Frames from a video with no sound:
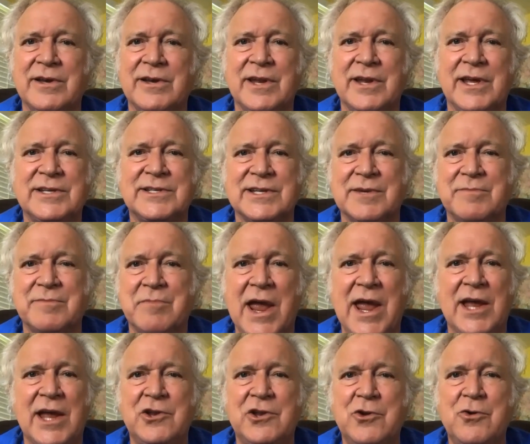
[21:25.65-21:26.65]
And they said,
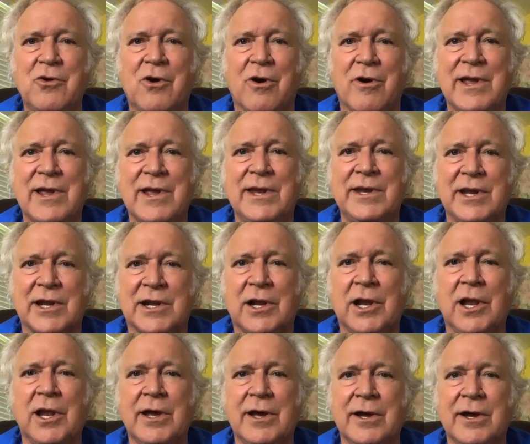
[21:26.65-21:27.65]
man, you are in the
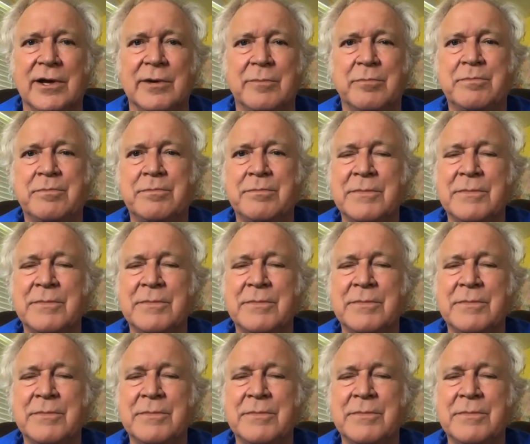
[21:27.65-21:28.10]
club.